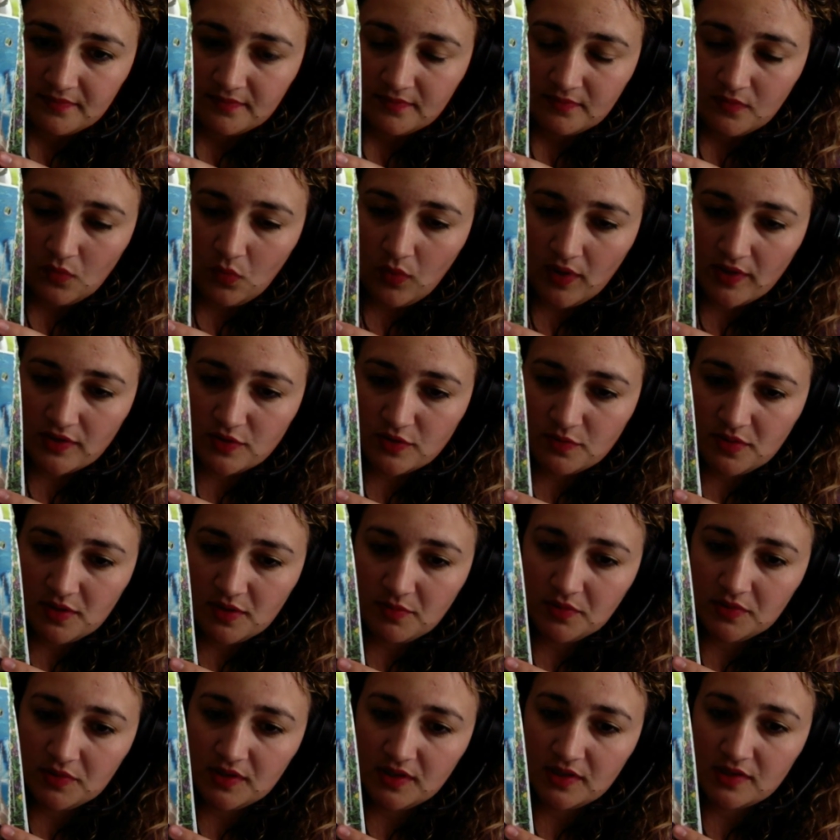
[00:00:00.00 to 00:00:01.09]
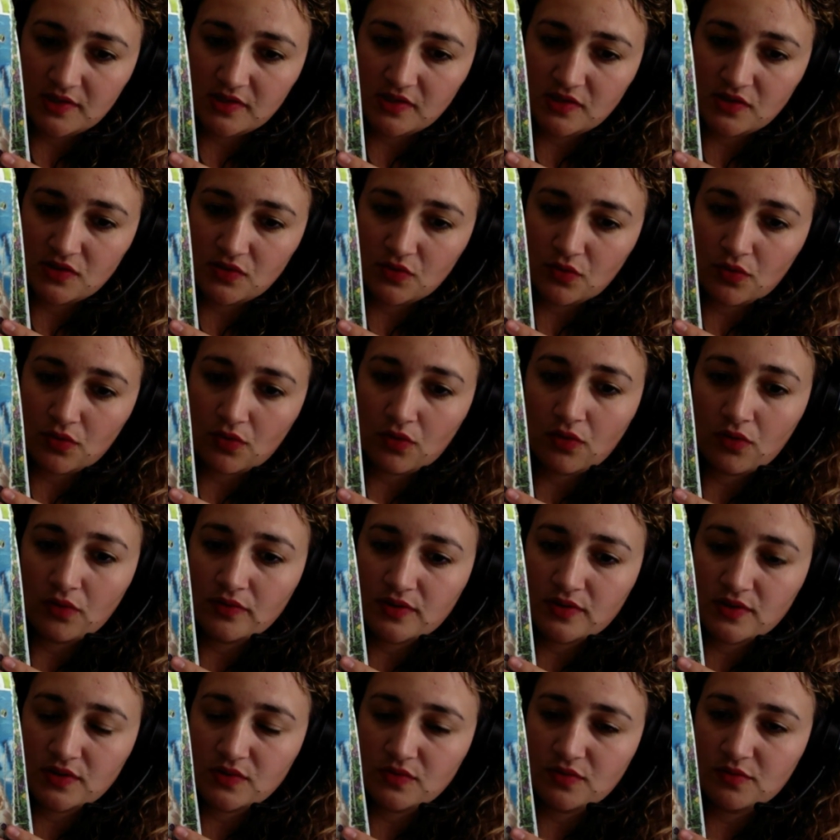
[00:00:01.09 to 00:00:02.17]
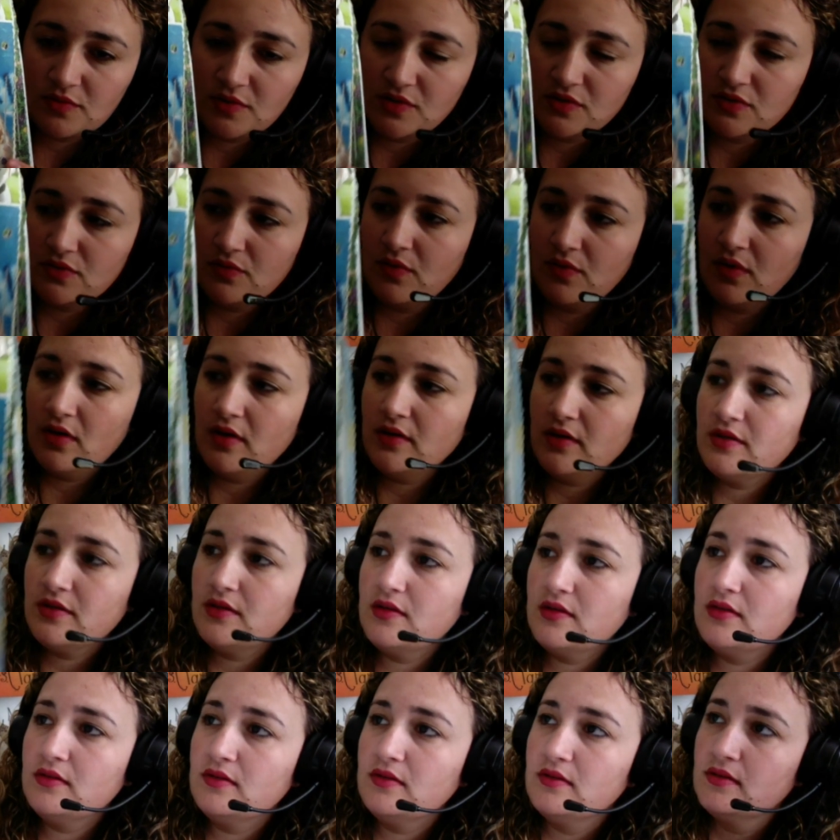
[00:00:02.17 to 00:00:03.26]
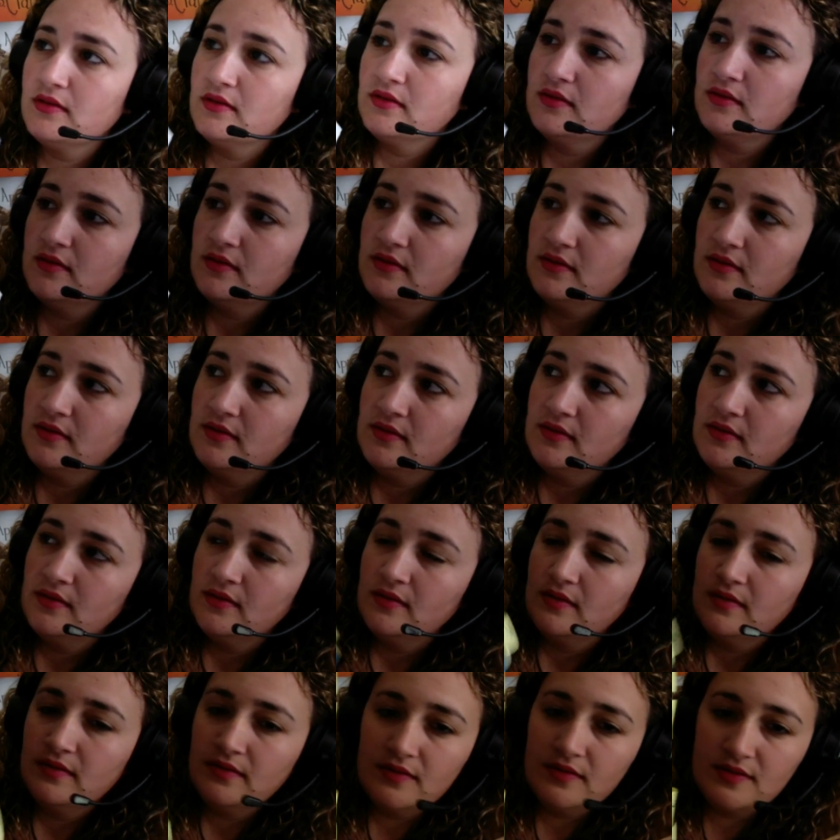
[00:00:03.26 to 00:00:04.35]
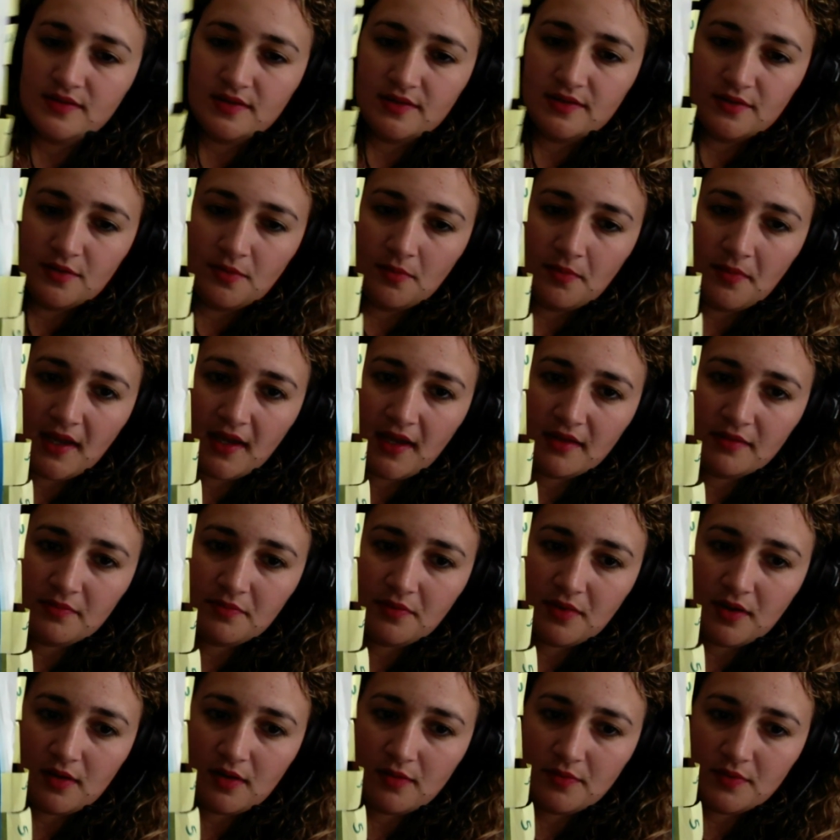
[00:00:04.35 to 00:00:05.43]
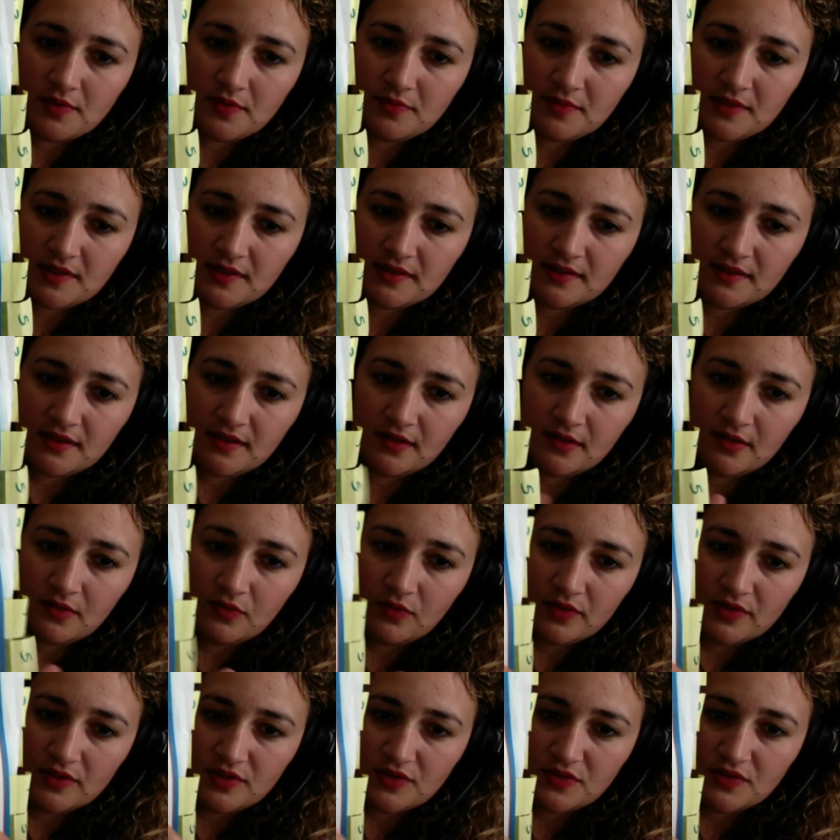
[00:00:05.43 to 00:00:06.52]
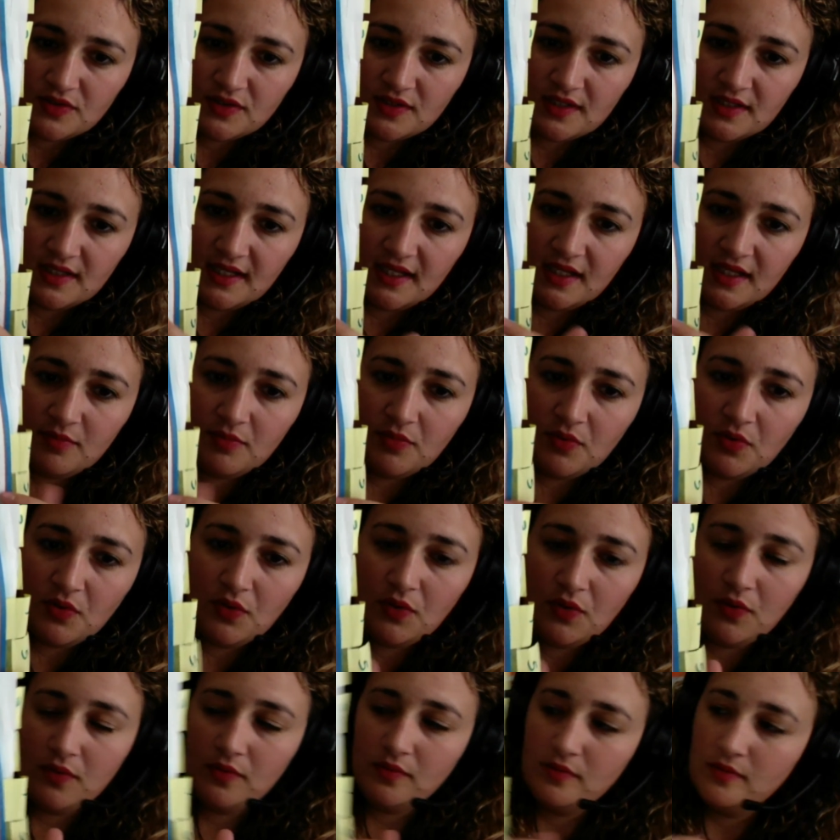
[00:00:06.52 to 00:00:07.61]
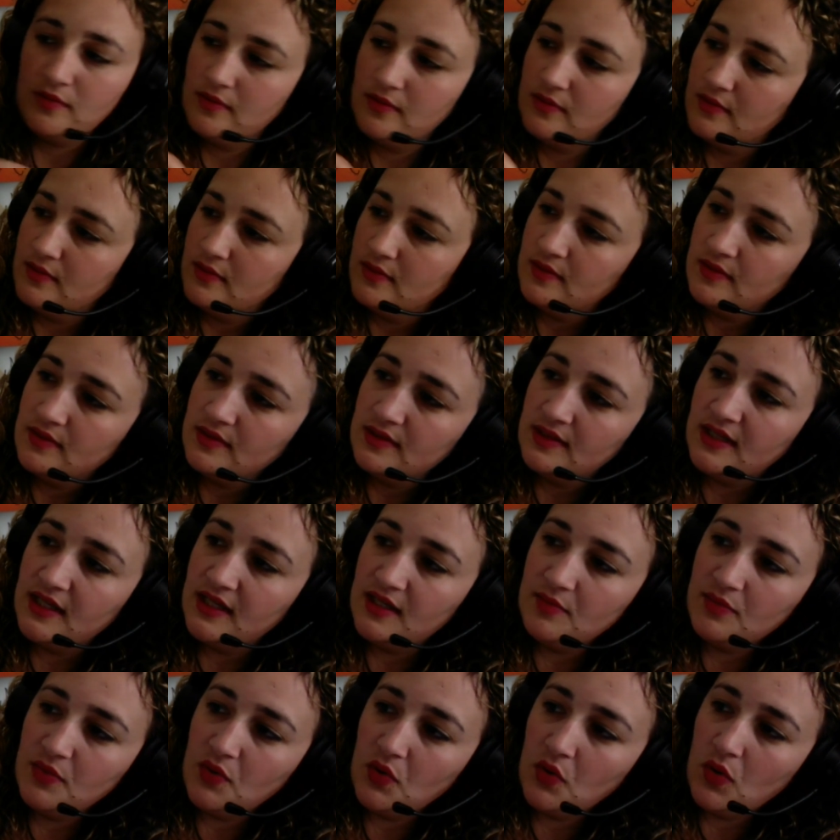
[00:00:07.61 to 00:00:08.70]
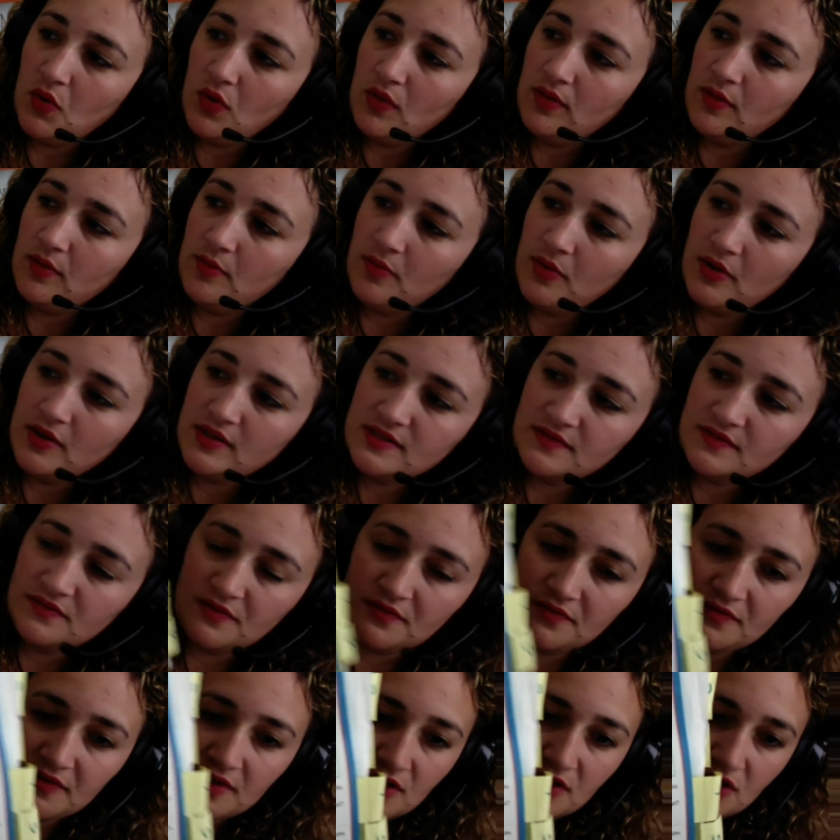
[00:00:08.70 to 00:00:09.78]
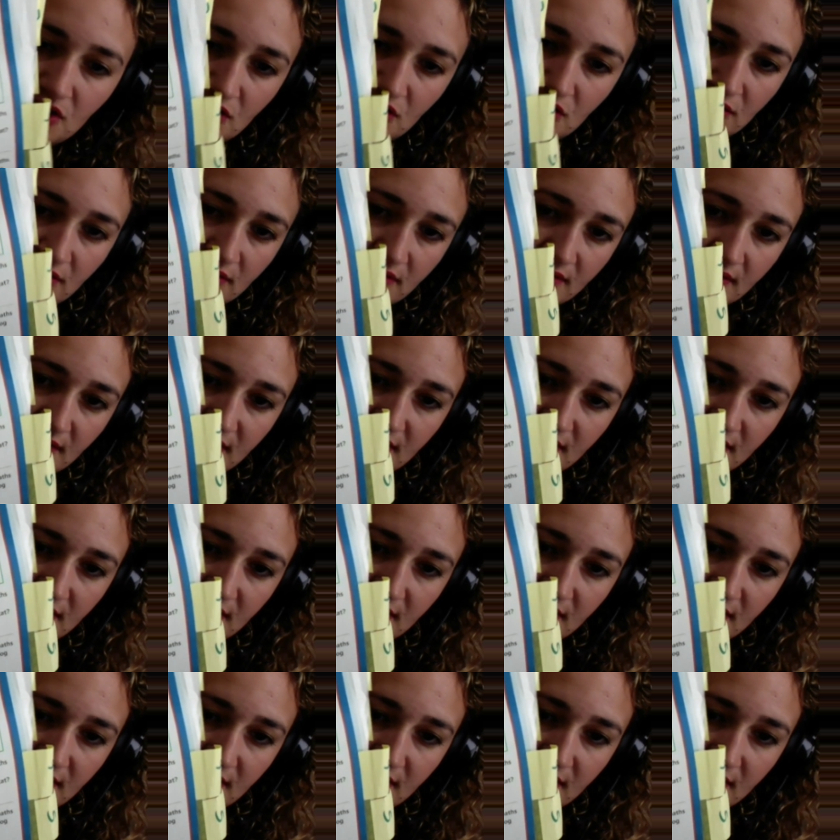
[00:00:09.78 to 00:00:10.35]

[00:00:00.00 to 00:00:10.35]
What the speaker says: Why do people need a snorkel to swim underwater? There's a little math problem right there. It wants you to label the parts of the fish that